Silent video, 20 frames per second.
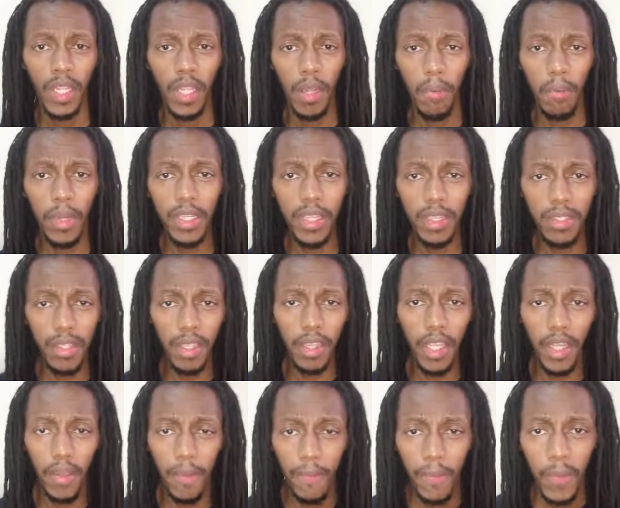But here's the
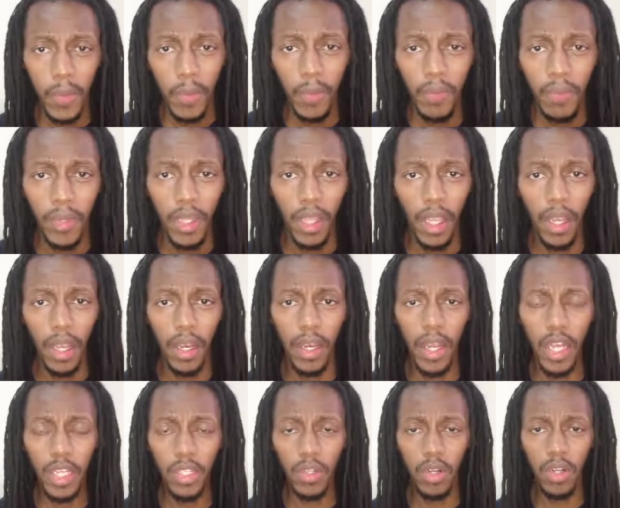thing
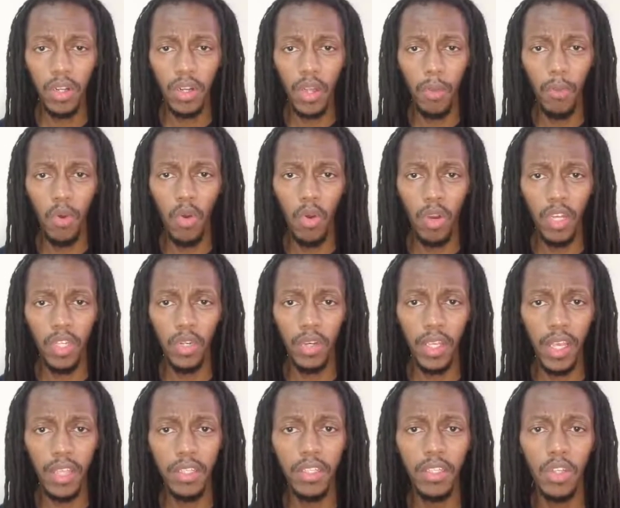National Rainbow Coalition,
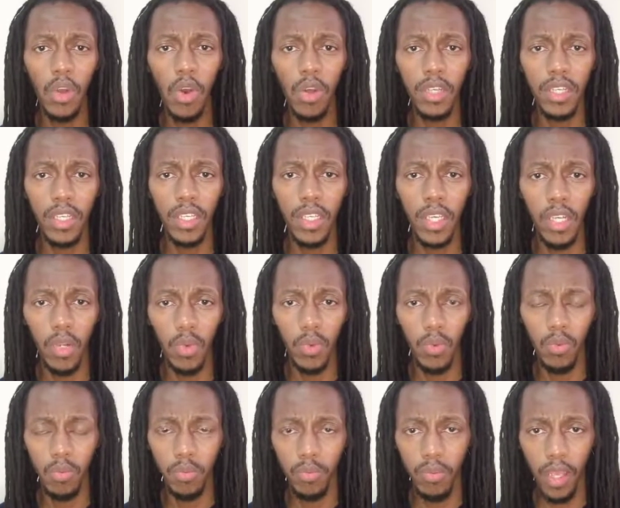yes, it got
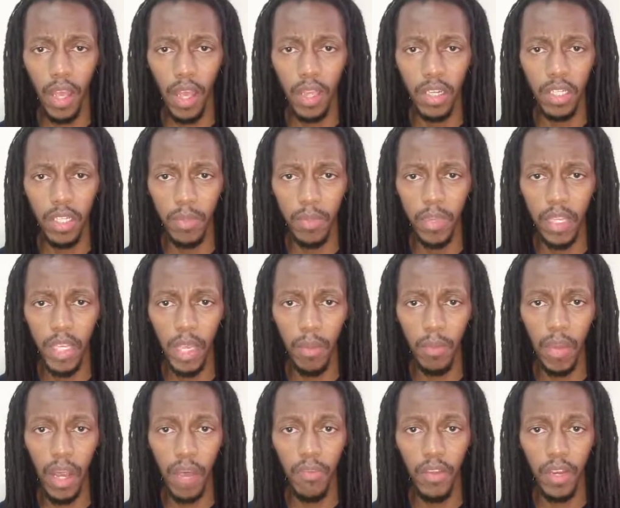Ngilu and she became
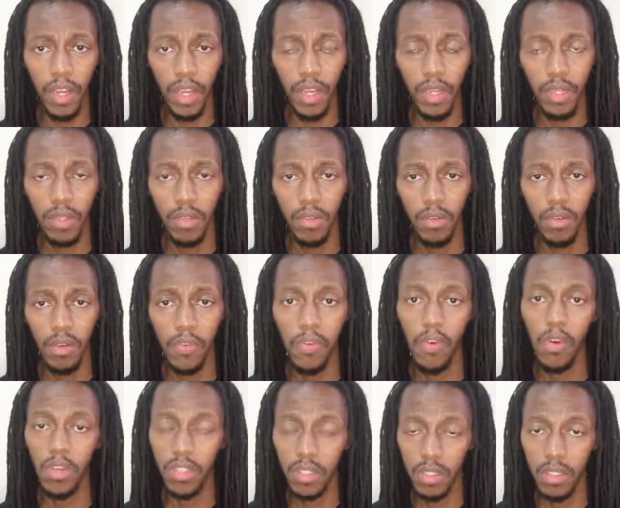governor, of
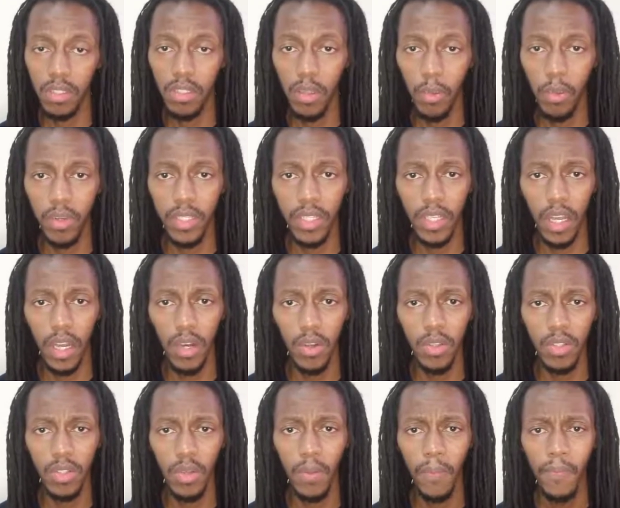course, supporting
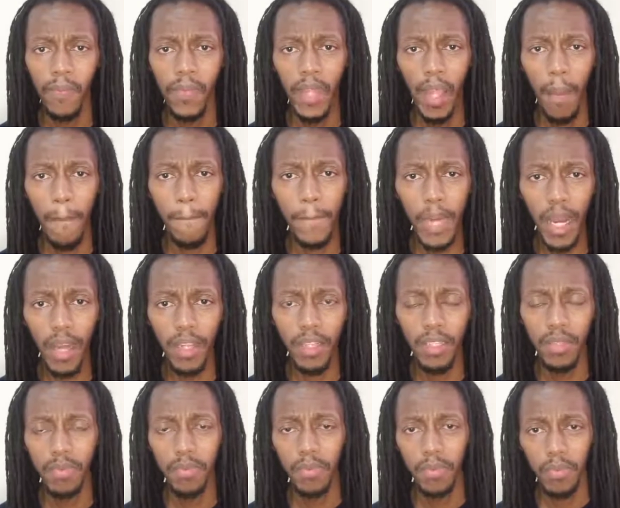Kalonzo, but
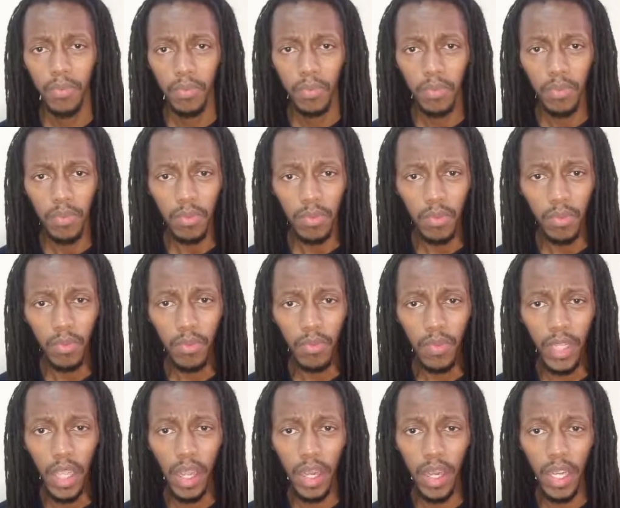
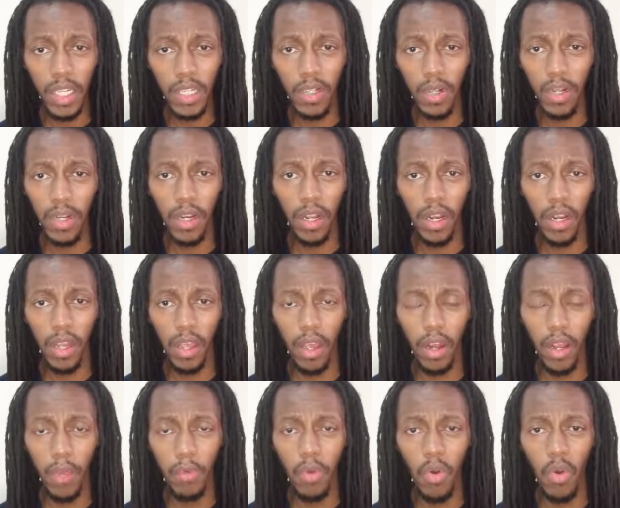National
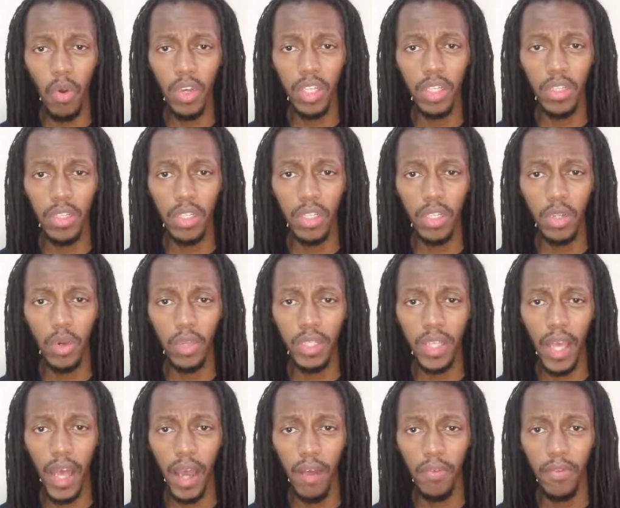Rainbow Coalition did not
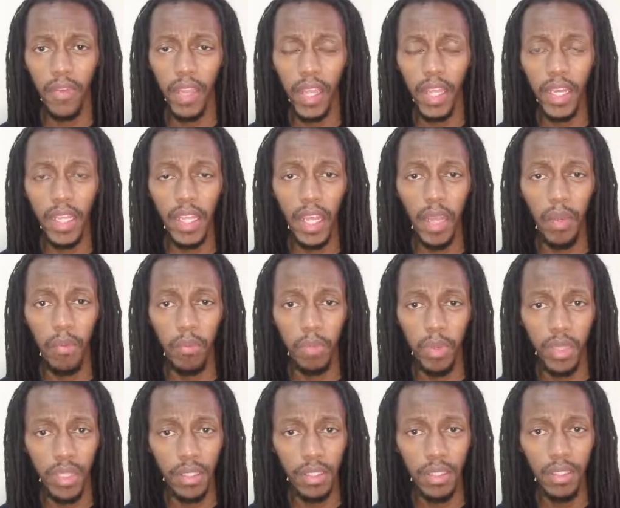have any
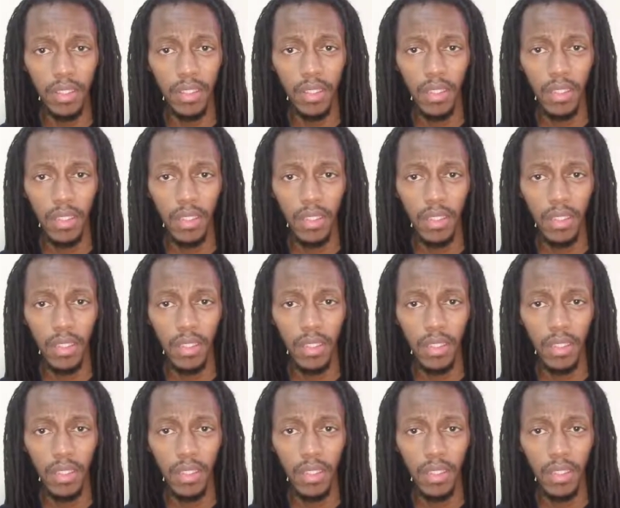MPs.